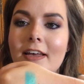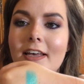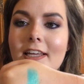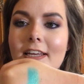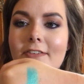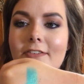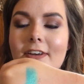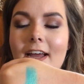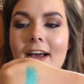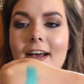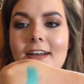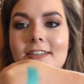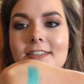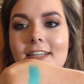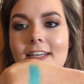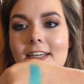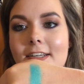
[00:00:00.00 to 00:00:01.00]
It even
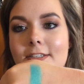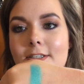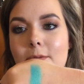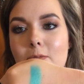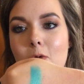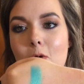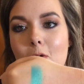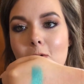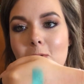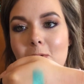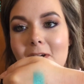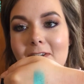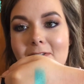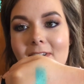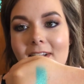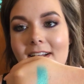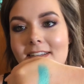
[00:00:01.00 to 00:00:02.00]
has like some gold
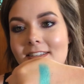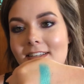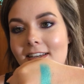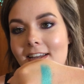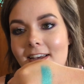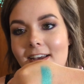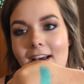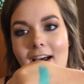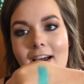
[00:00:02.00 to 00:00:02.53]
reflex in it.